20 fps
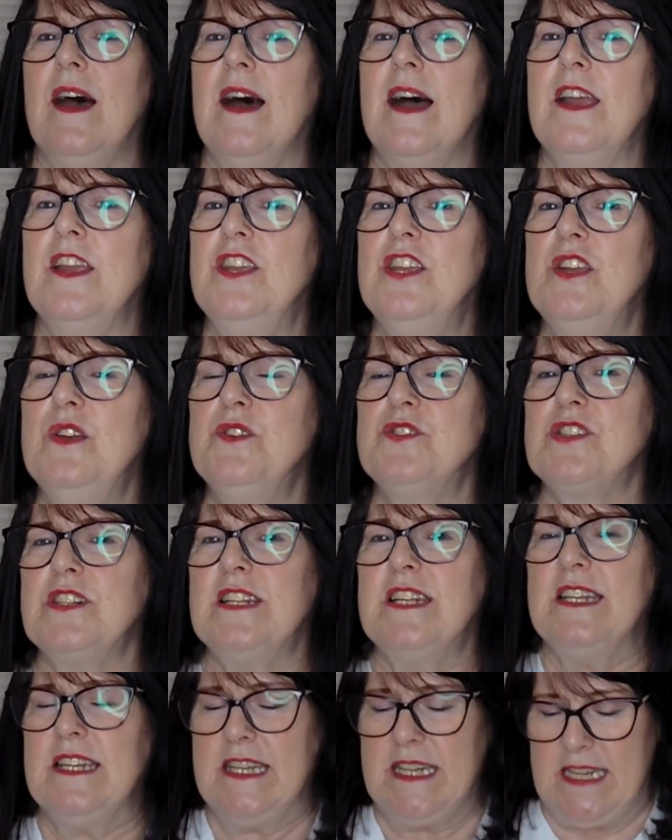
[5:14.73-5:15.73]
I
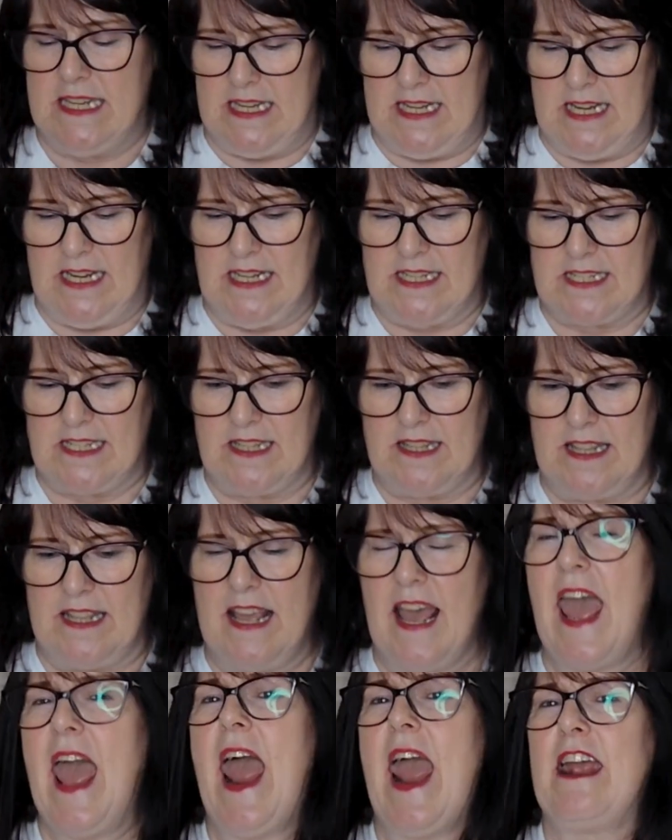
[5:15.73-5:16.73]
usually need
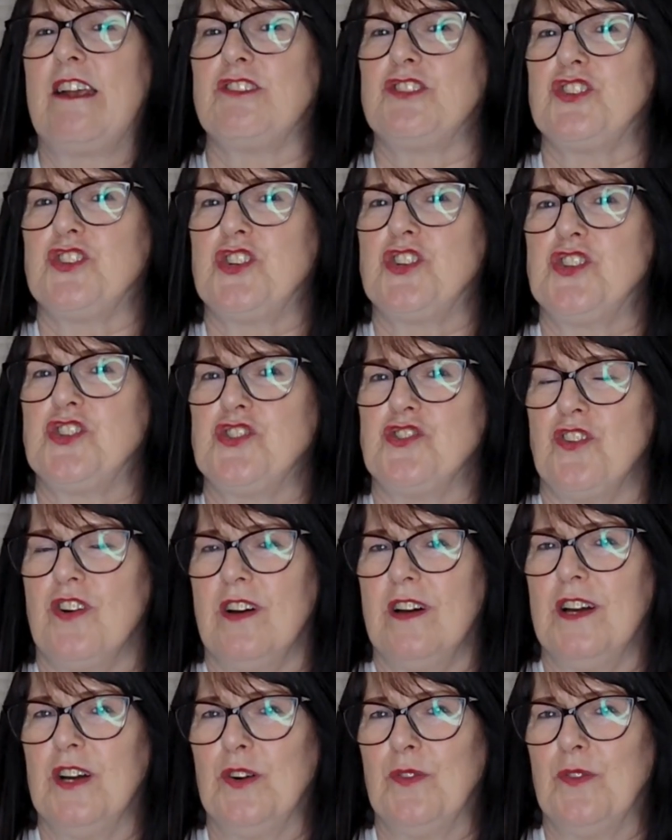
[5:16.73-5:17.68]
the extra